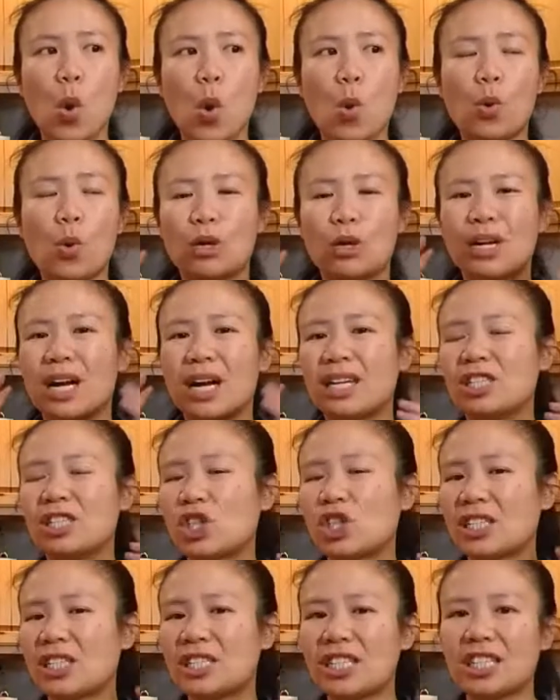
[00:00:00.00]
or
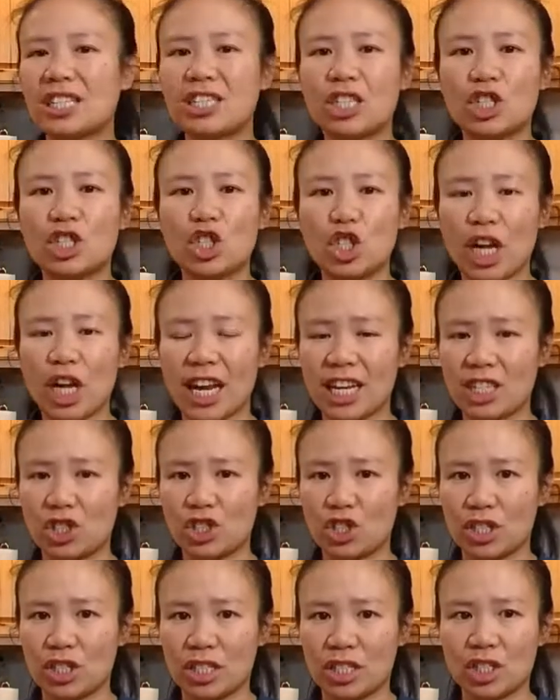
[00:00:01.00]
adjusting to
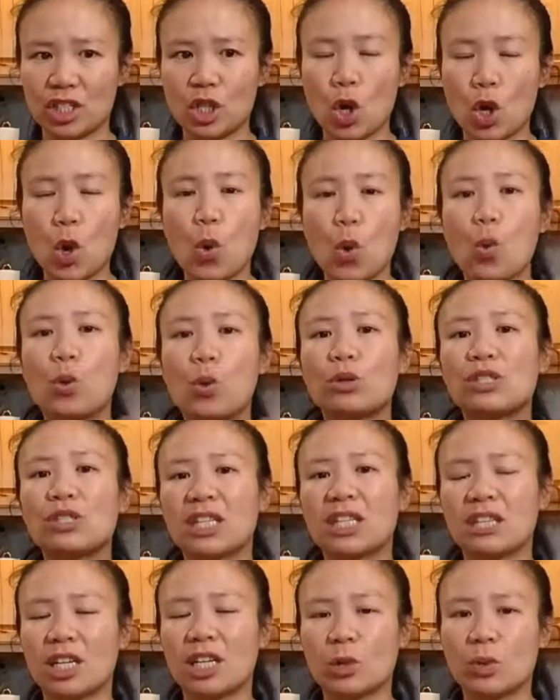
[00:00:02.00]
changes or
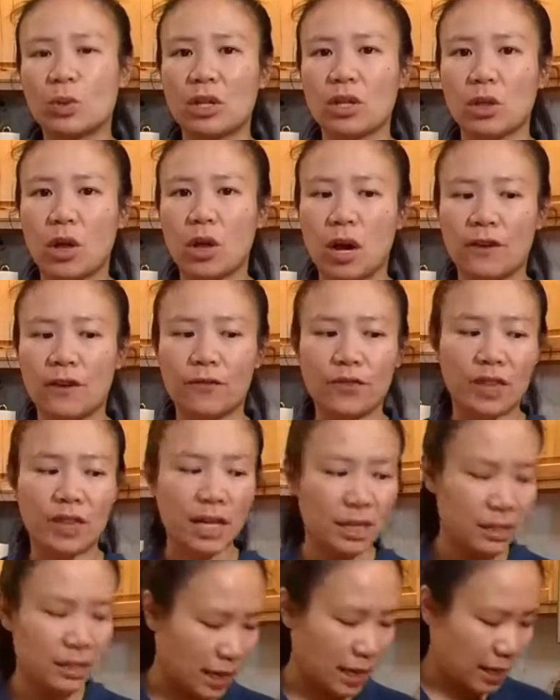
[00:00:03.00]
dealing with a lot of
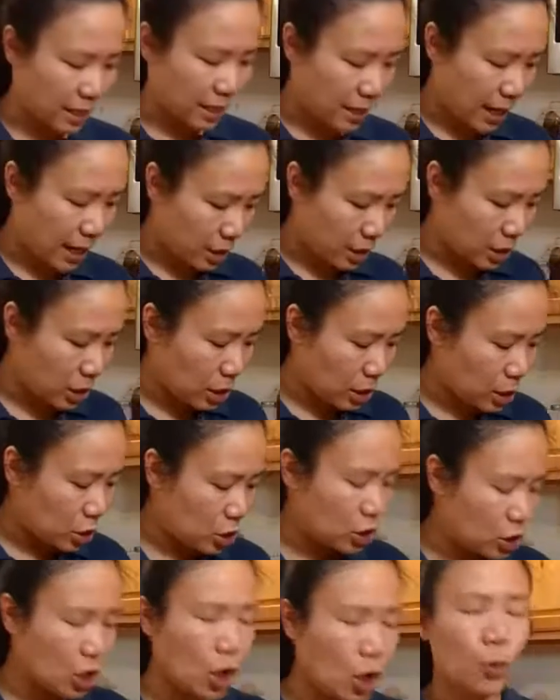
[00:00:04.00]
things like
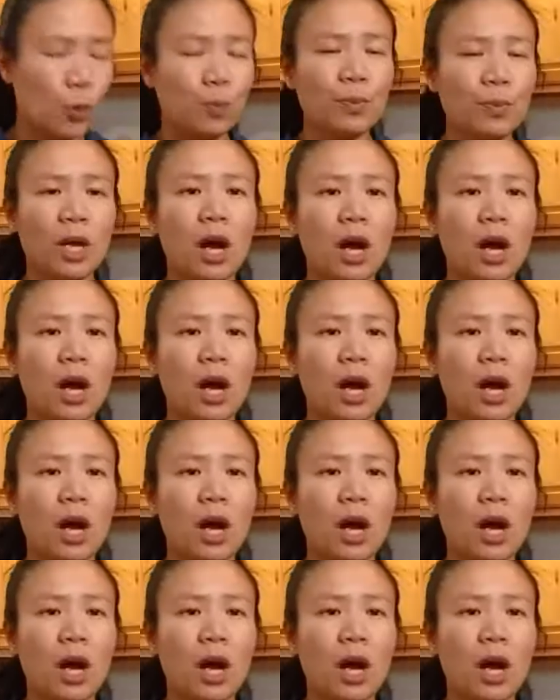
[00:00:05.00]
that. So